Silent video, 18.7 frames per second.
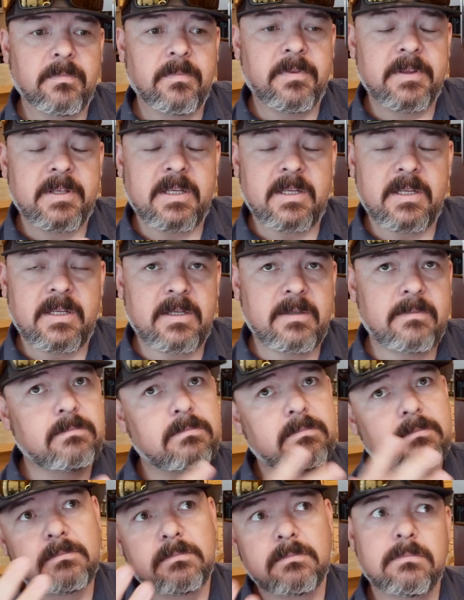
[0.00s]
the
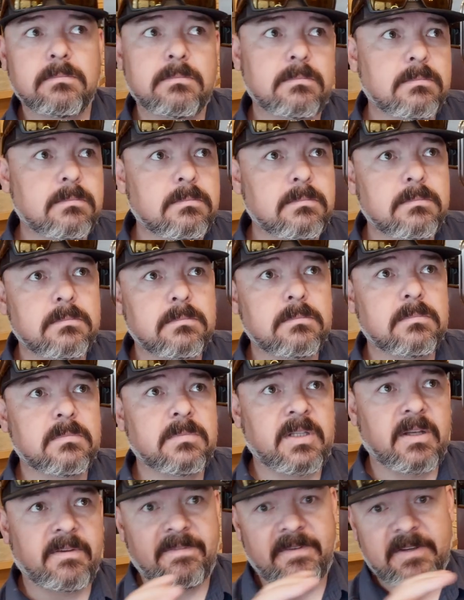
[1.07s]

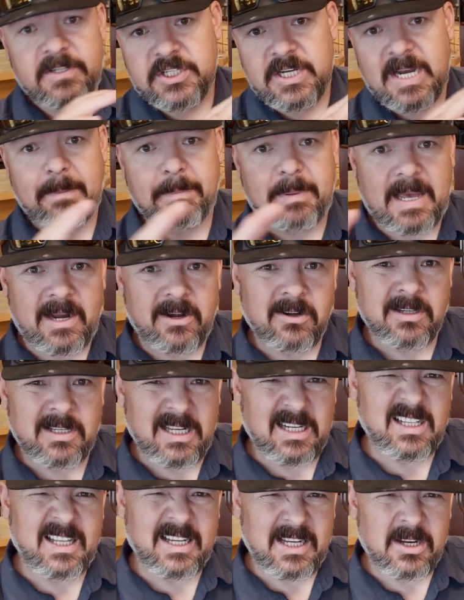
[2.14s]
fishnet pattern,
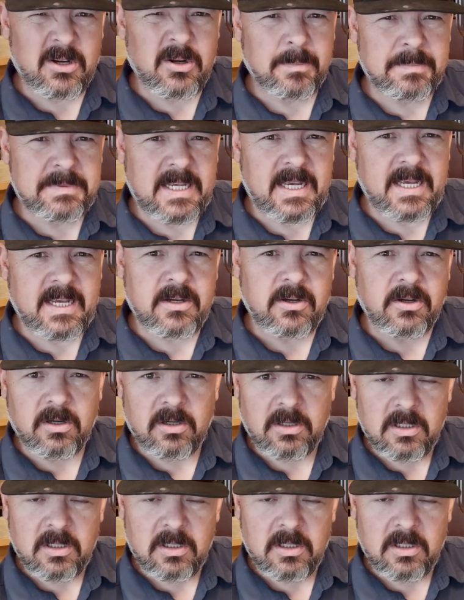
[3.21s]
kind of like a cryptek,